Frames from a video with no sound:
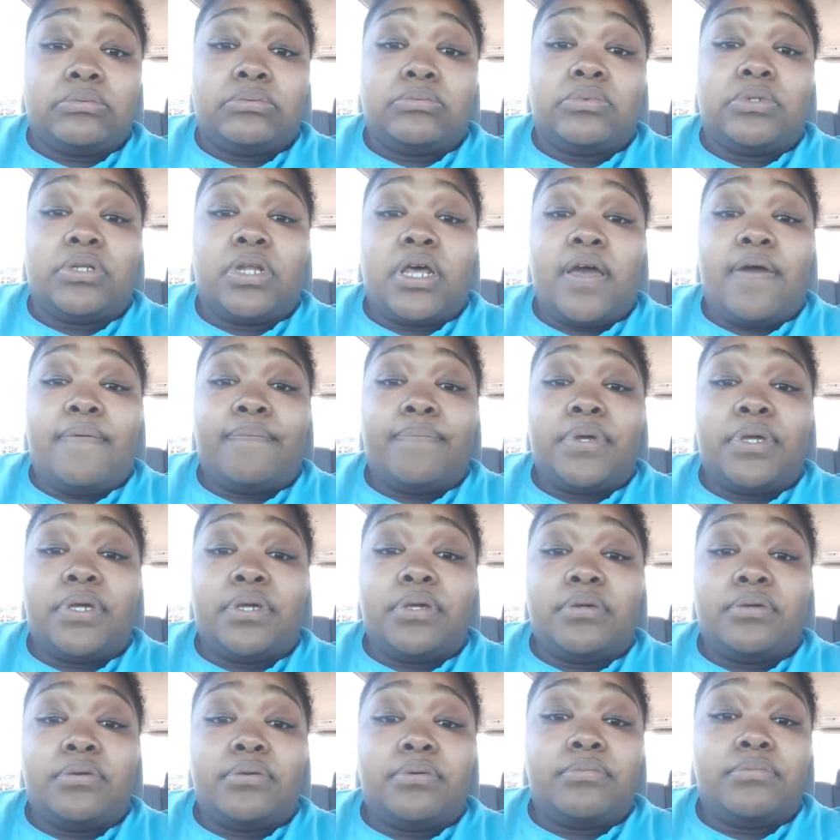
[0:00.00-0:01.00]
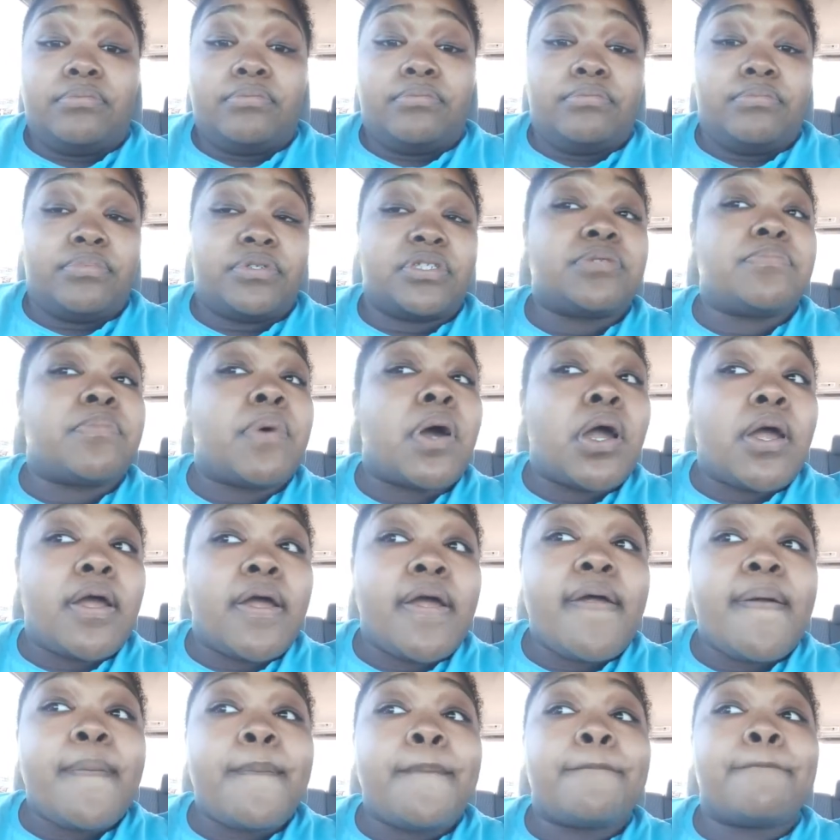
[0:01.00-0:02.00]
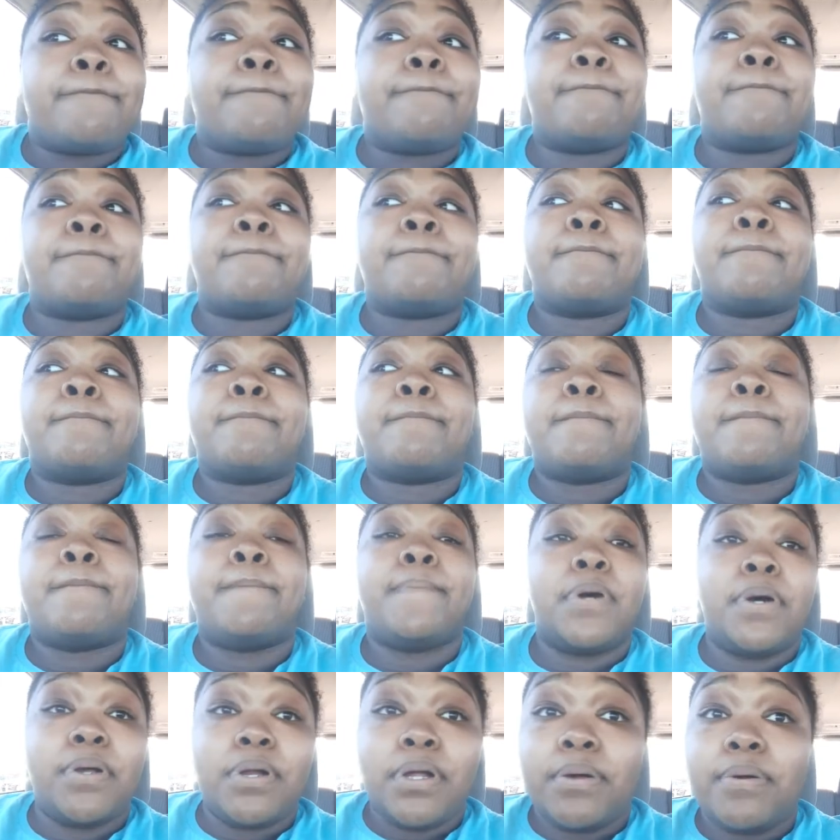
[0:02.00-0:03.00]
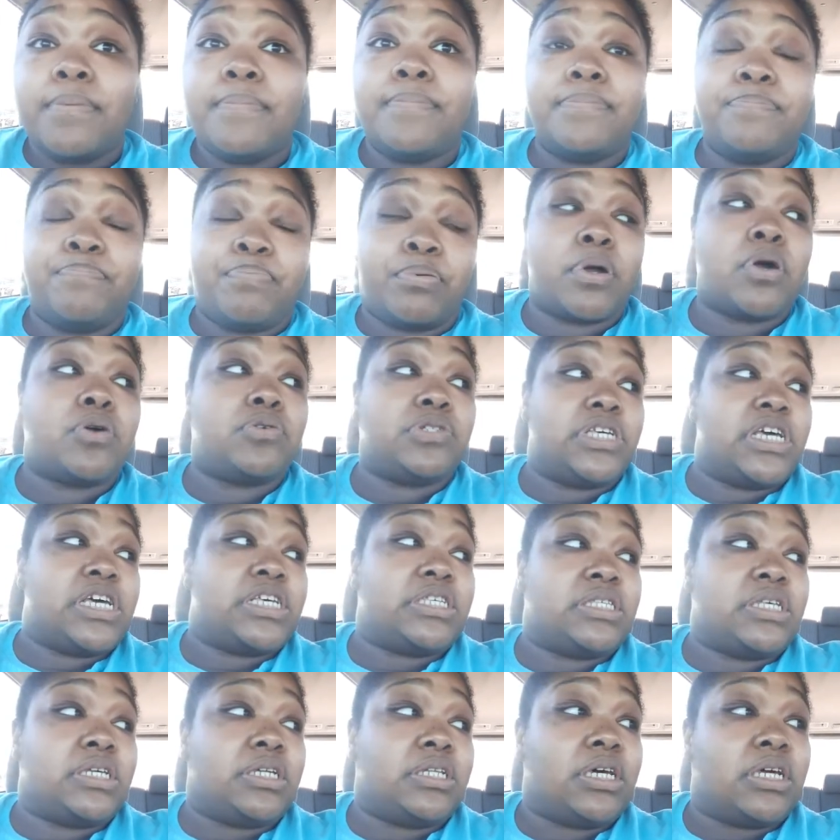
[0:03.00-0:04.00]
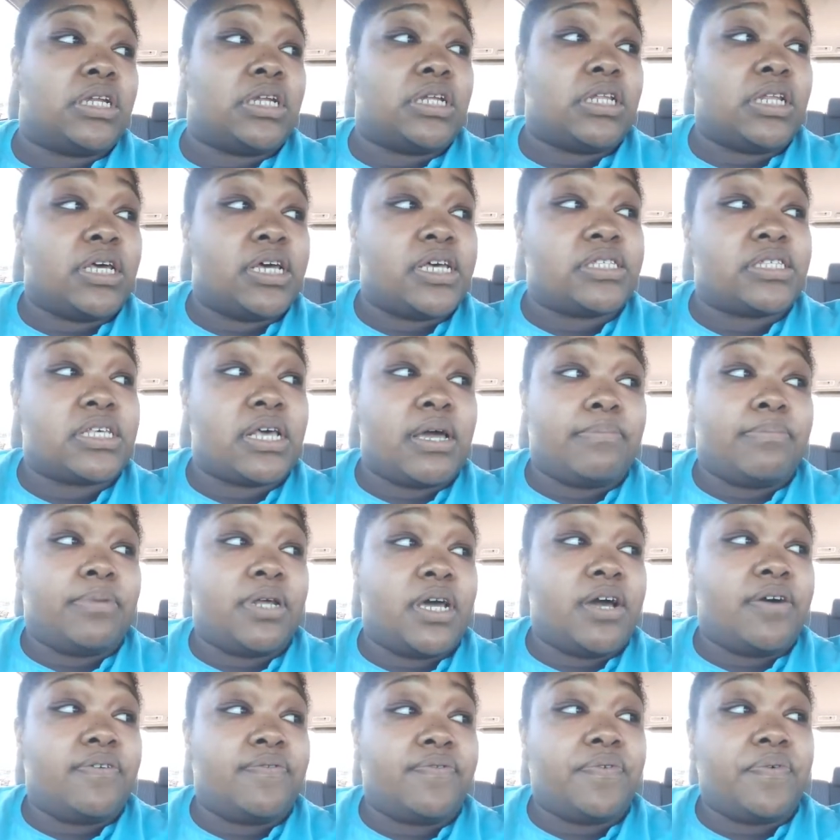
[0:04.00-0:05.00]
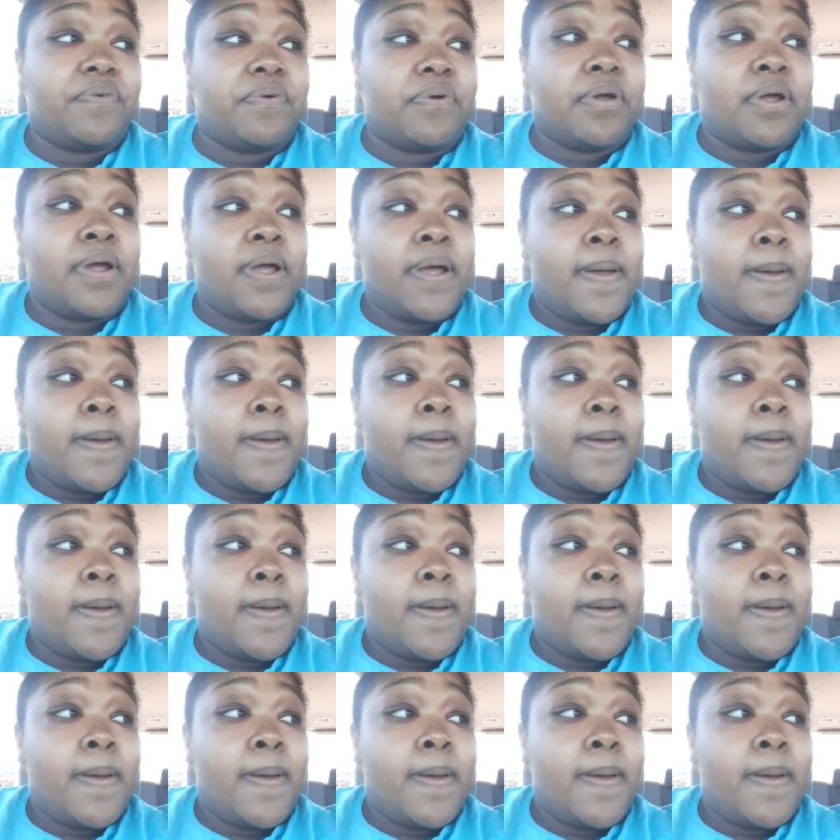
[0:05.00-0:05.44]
would not be smart. But protesting nonetheless, I'm down for it.